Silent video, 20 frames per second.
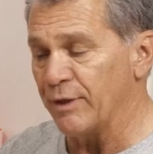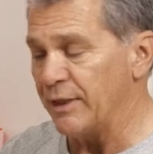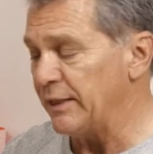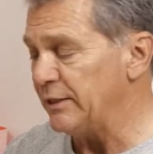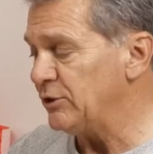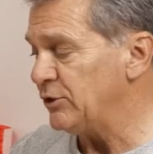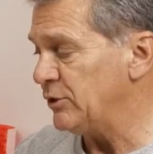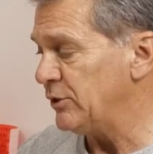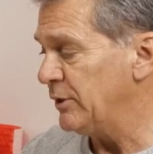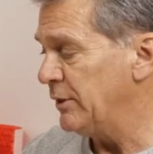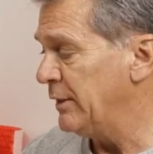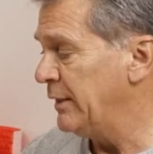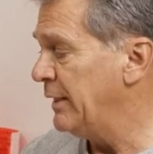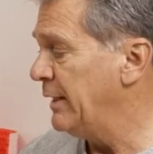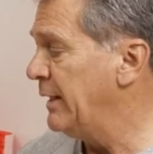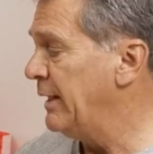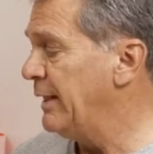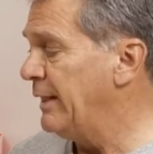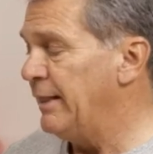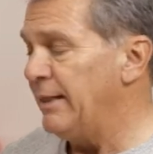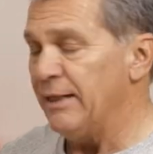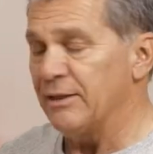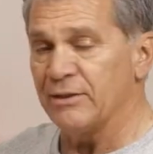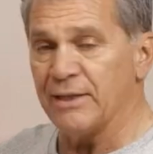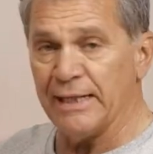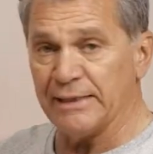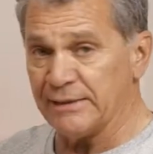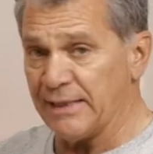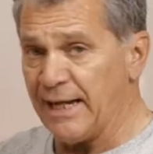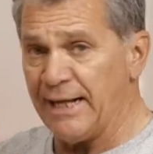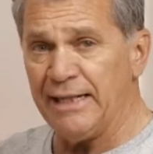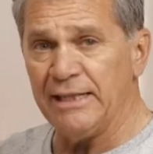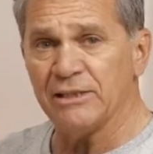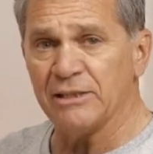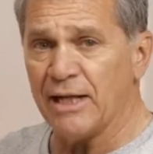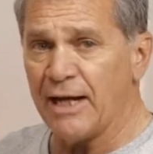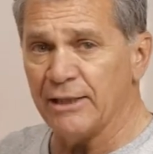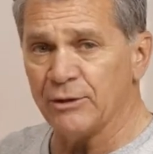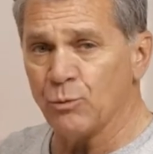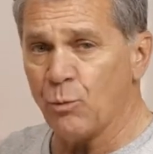an inch. It takes any
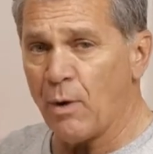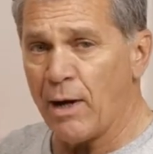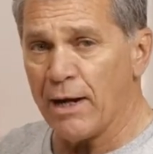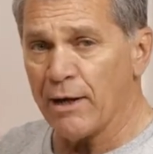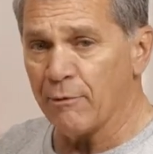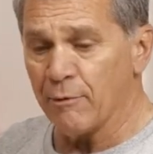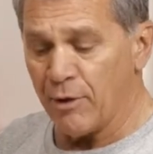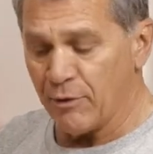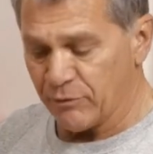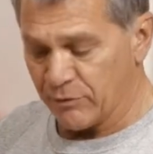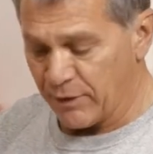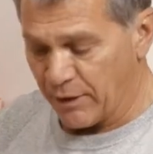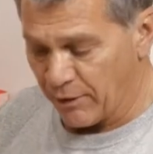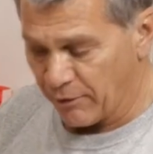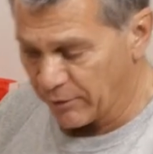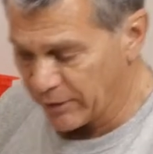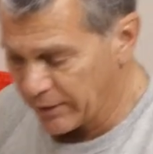size wire out there.